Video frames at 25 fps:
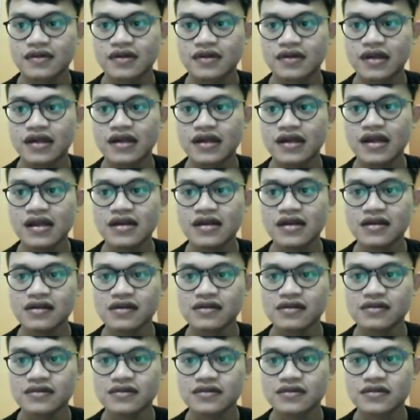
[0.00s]
and then
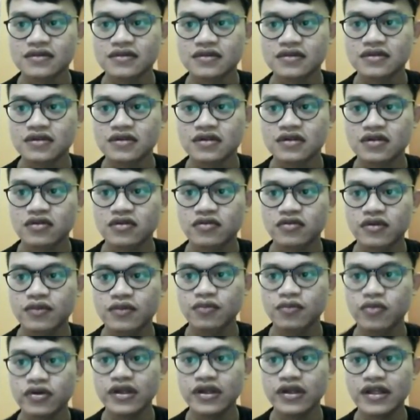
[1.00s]
we
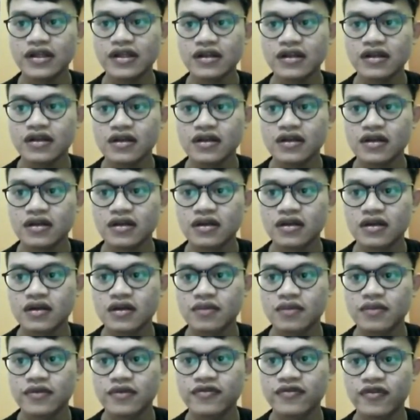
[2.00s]
put in
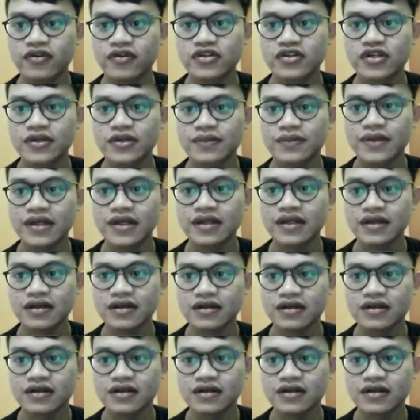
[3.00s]
before treatment,